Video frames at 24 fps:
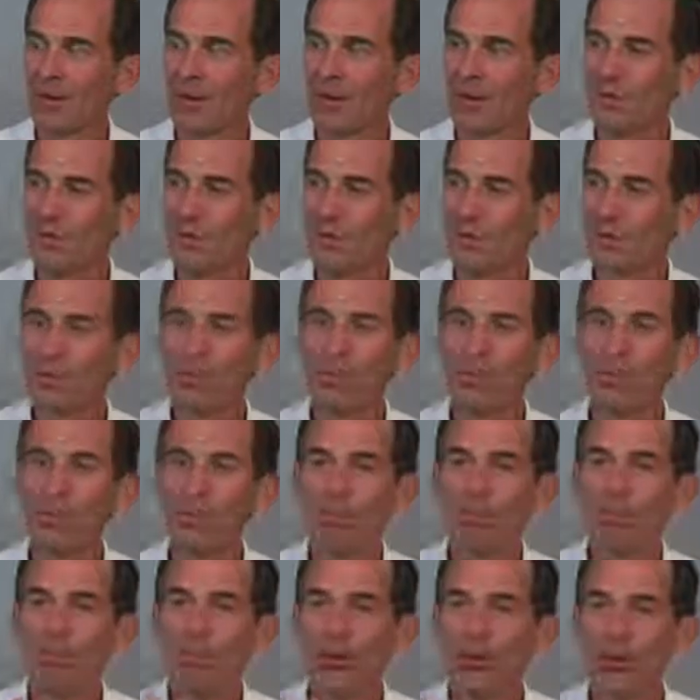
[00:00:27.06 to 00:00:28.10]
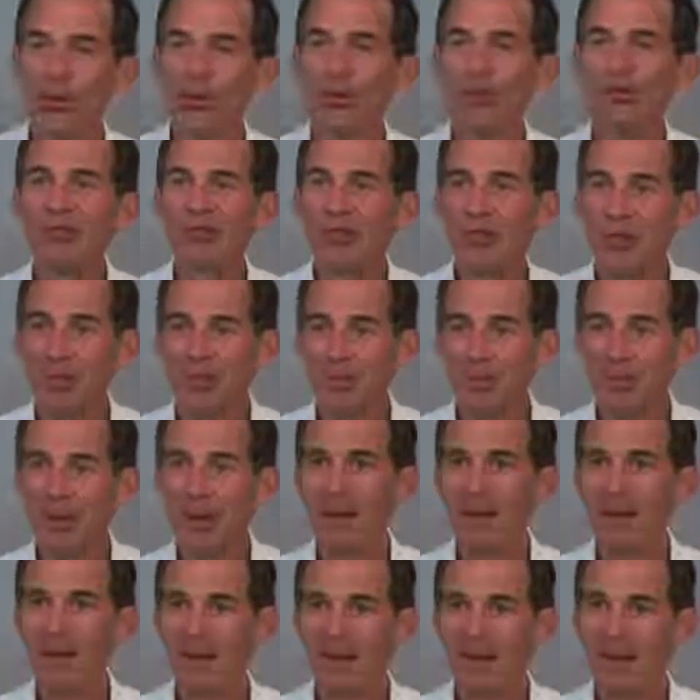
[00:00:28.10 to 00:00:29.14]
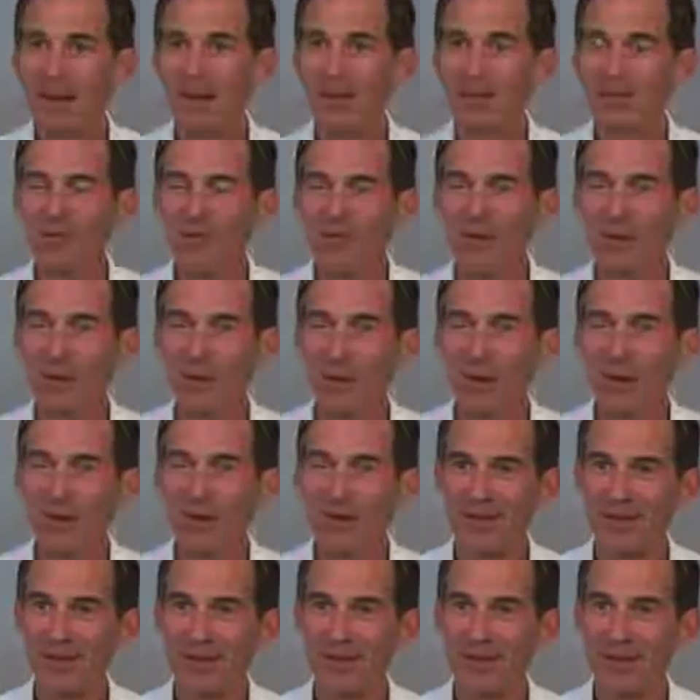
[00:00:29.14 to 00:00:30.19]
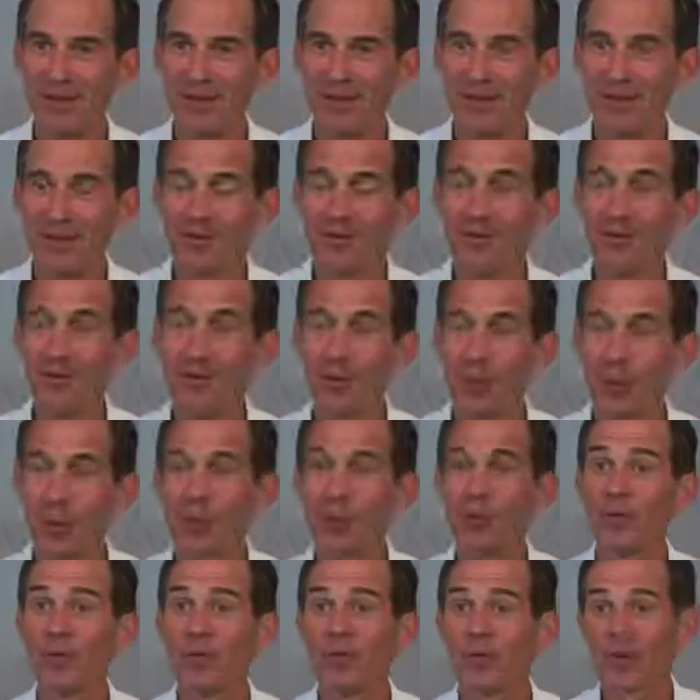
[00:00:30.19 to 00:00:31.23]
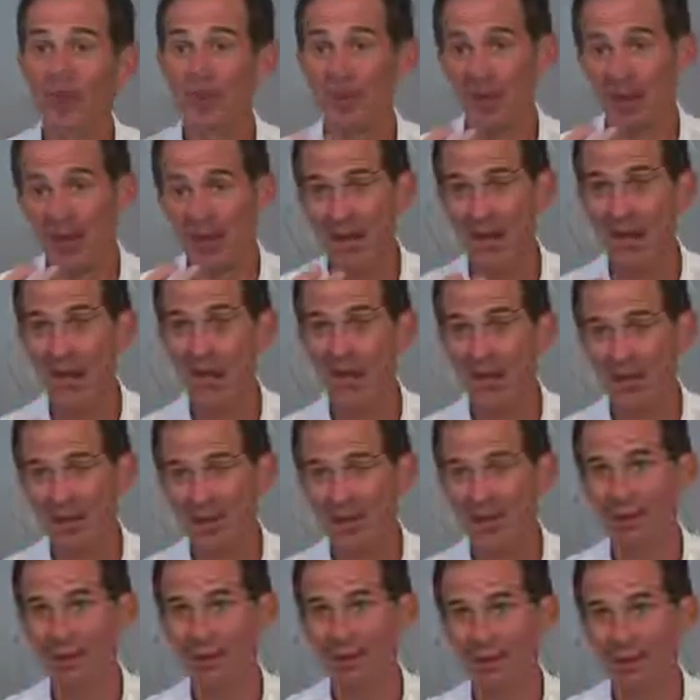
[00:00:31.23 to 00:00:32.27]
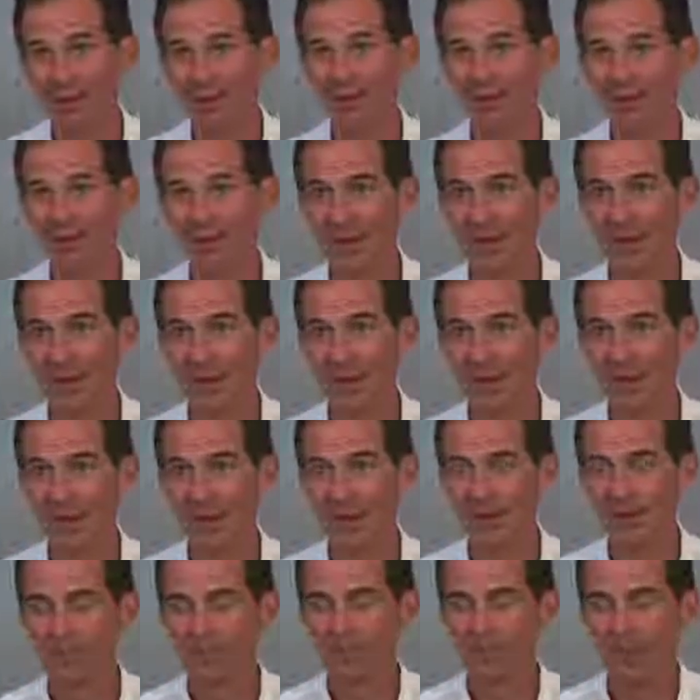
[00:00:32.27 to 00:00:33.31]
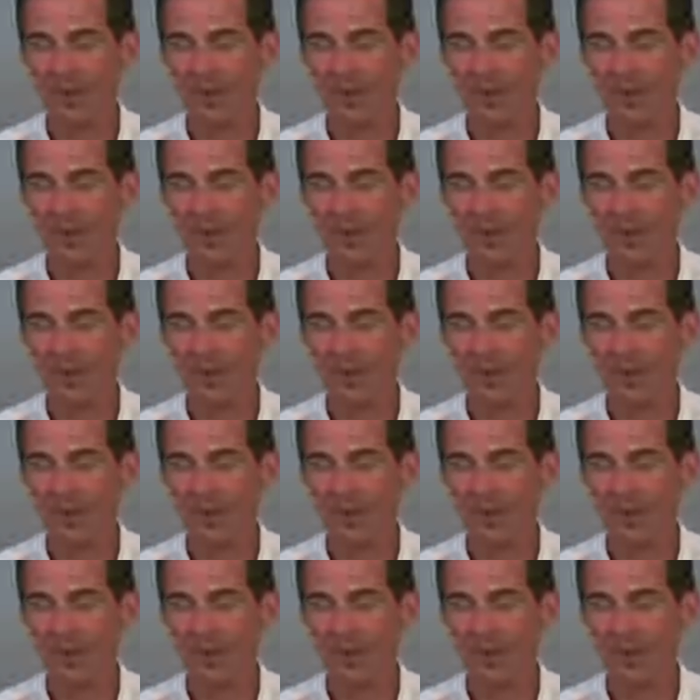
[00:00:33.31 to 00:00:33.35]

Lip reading: for pure, transparent, empty awareness to know something other than itself,